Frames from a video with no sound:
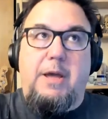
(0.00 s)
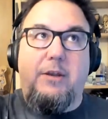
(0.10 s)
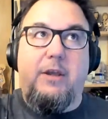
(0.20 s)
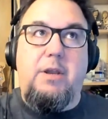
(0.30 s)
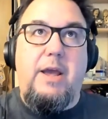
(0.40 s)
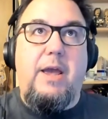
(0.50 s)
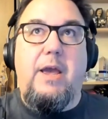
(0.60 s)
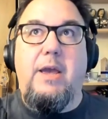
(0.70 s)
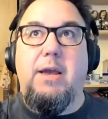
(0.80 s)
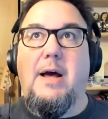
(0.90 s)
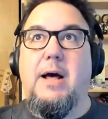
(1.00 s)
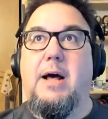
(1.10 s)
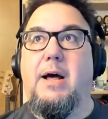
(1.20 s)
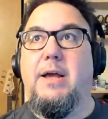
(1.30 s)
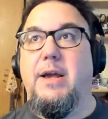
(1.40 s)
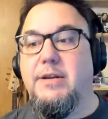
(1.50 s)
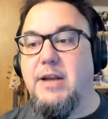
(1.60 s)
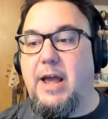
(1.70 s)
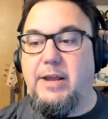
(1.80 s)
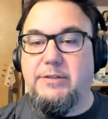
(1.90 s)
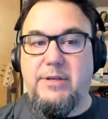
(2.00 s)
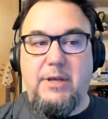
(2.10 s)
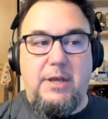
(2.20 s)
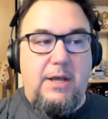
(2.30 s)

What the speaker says: I did a Ignite